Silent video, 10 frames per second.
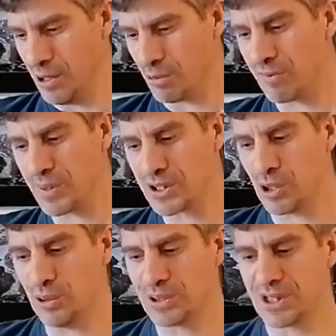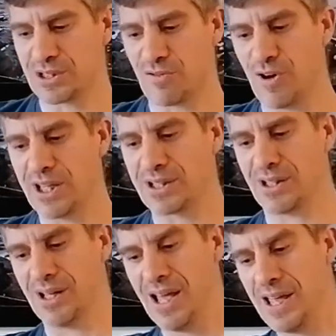We've been told that it's
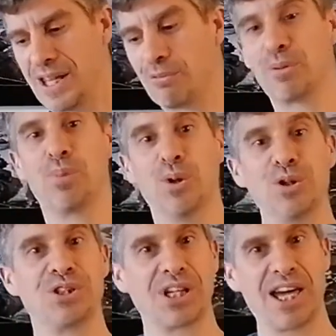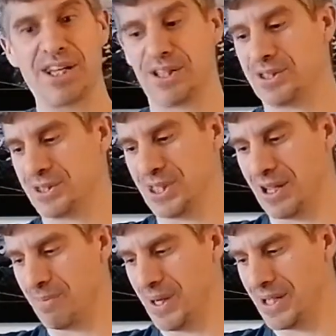vital that we pull together to stay
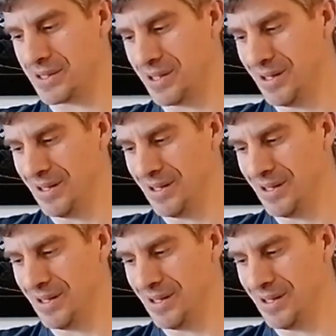apart.